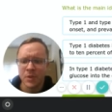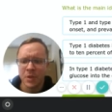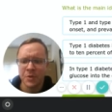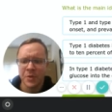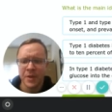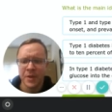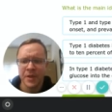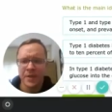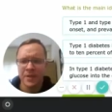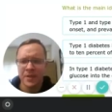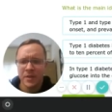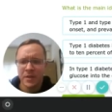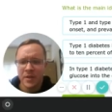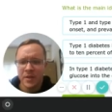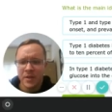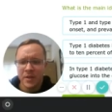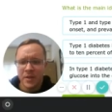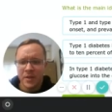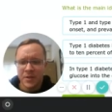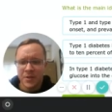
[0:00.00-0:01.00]
Okay,
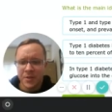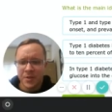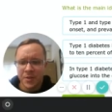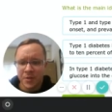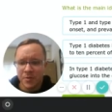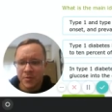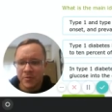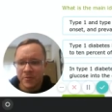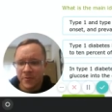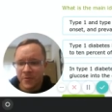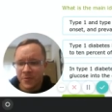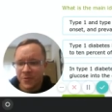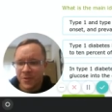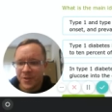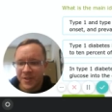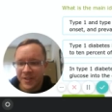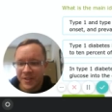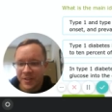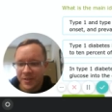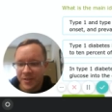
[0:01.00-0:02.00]
so first
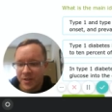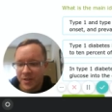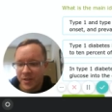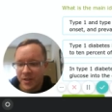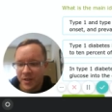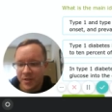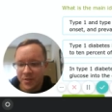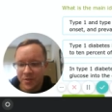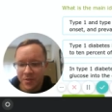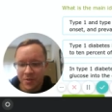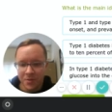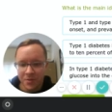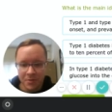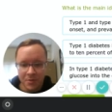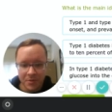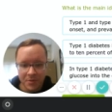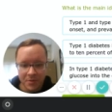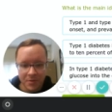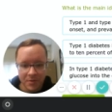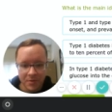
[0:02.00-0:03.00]
thing that you got to do
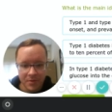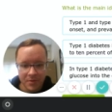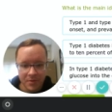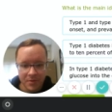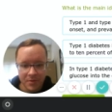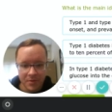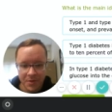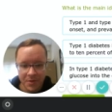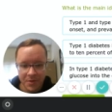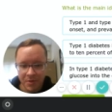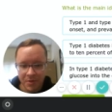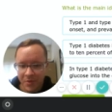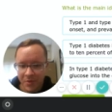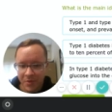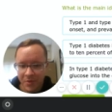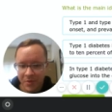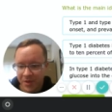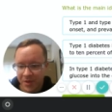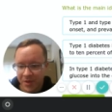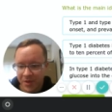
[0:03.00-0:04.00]
is read the
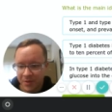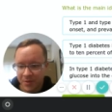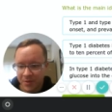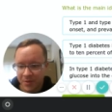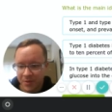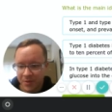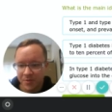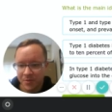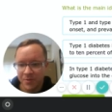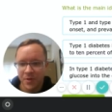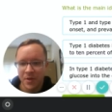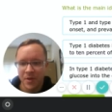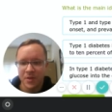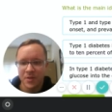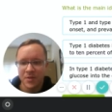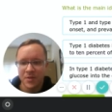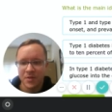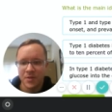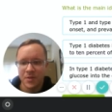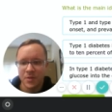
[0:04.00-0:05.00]
passage.
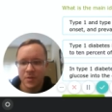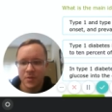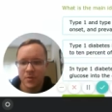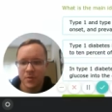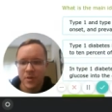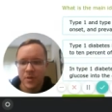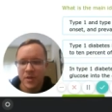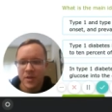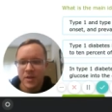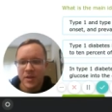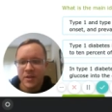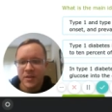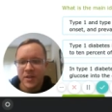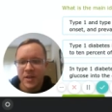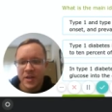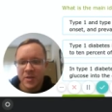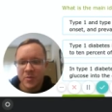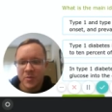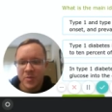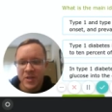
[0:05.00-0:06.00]
Okay, so
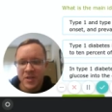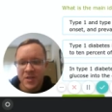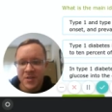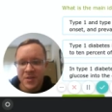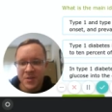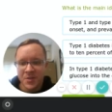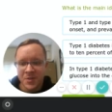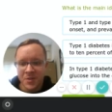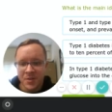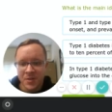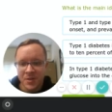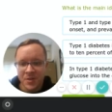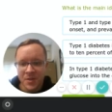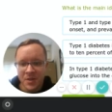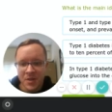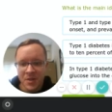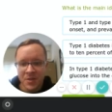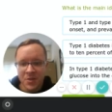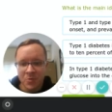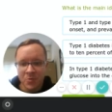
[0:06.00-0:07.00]
diabetes is a
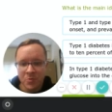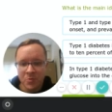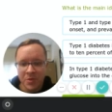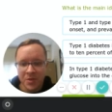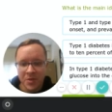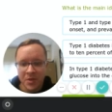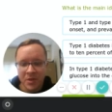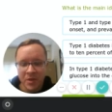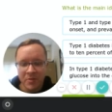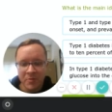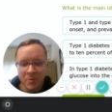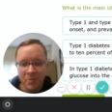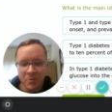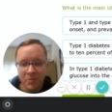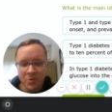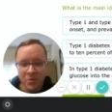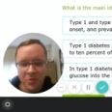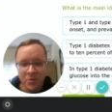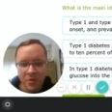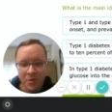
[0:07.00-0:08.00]
disease in which the level of
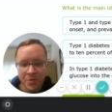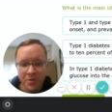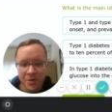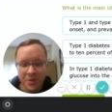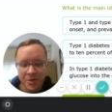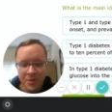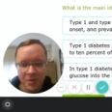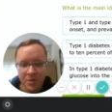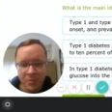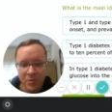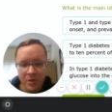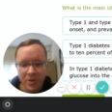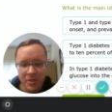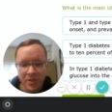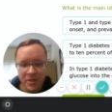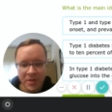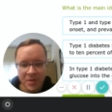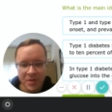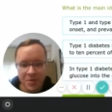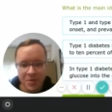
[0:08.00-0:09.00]
glucose in the
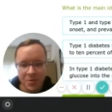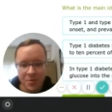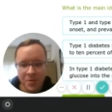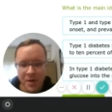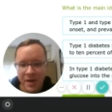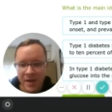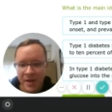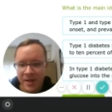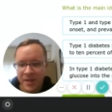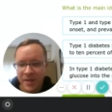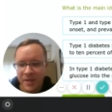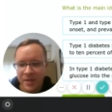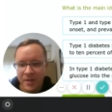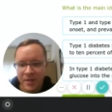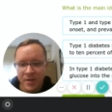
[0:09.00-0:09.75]
blood is too high.